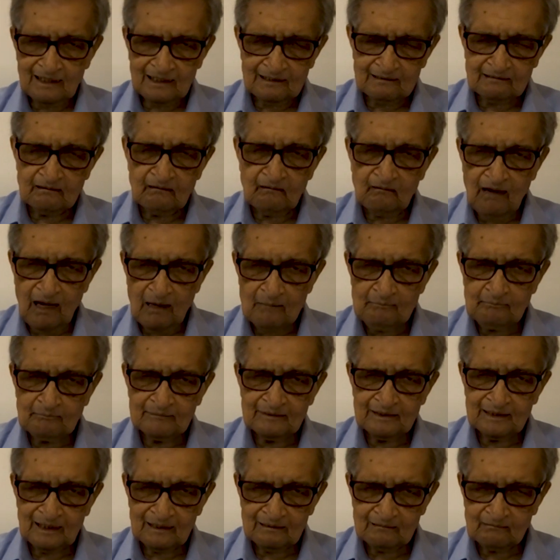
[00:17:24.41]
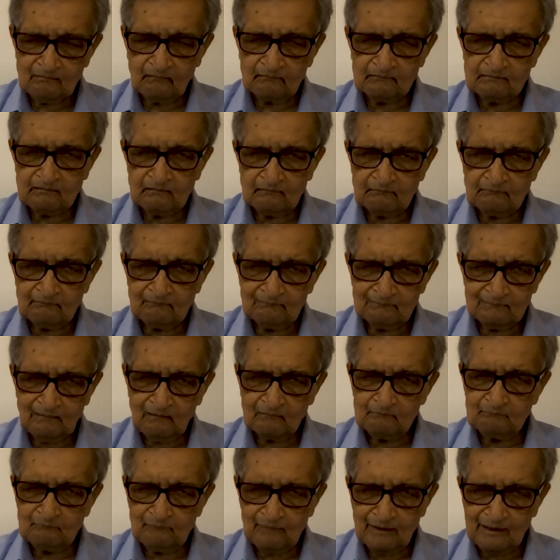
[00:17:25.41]
it so happens it's also
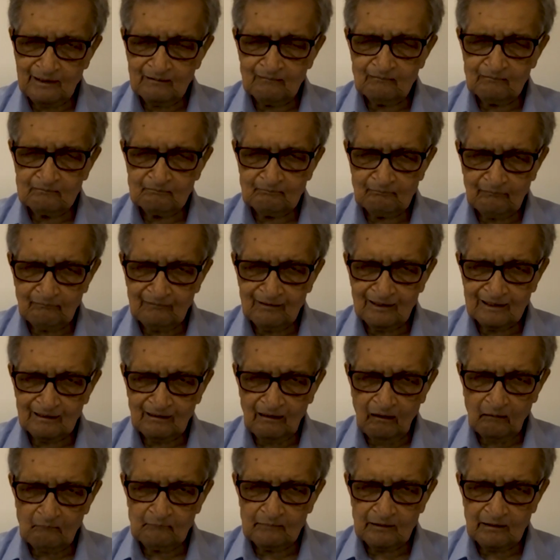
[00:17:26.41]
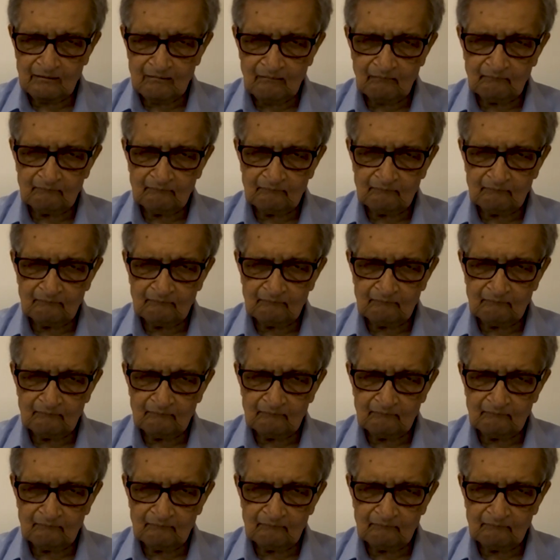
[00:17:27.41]
not very good for economic growth.